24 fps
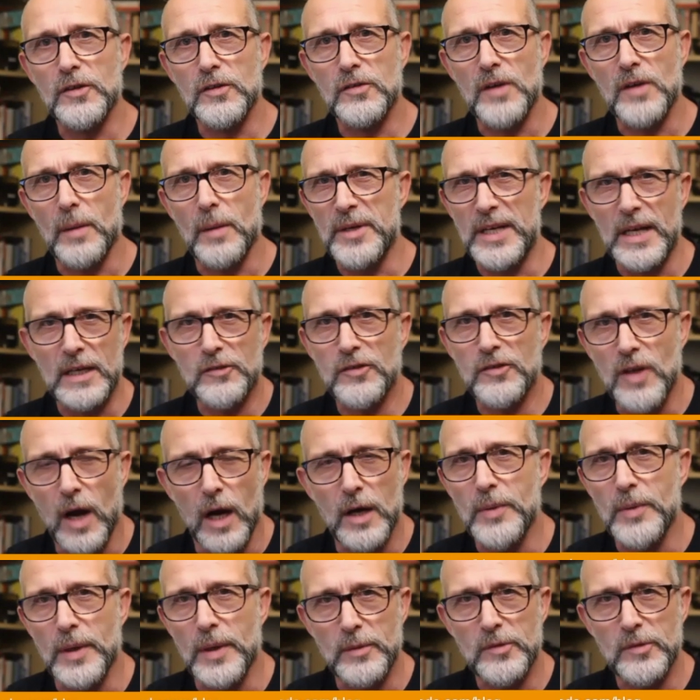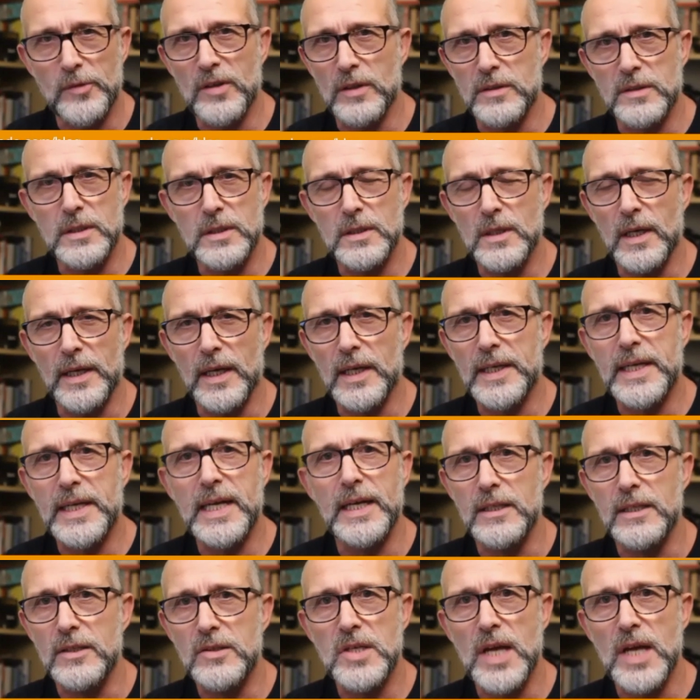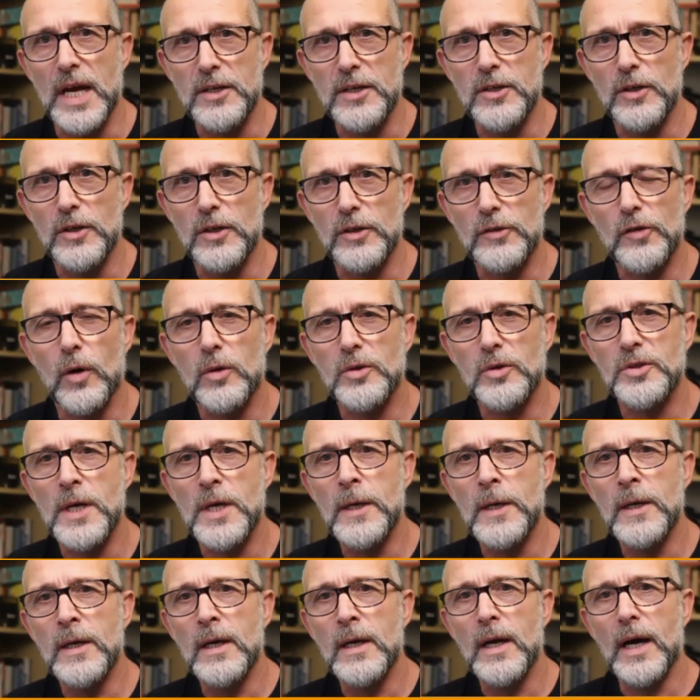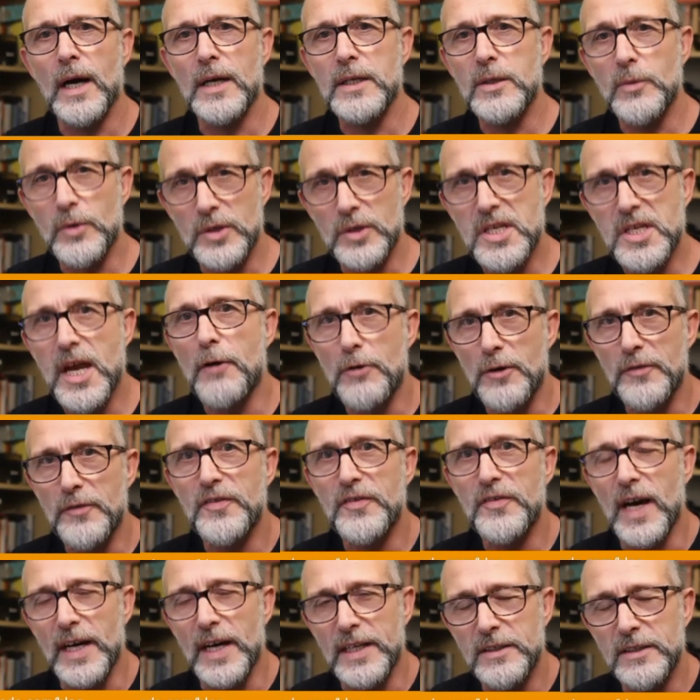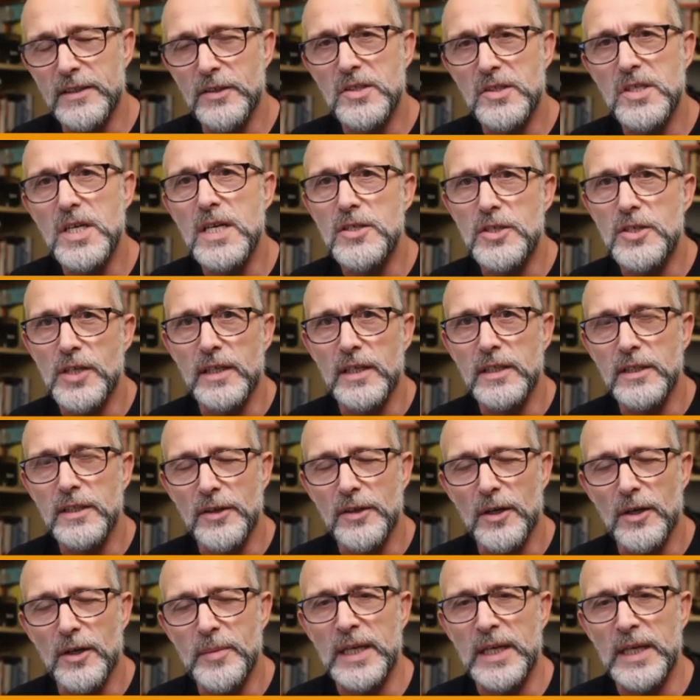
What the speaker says: I mean, I started when I was a little kid at 10 years old, and you were terrified of the teacher. You know what I mean?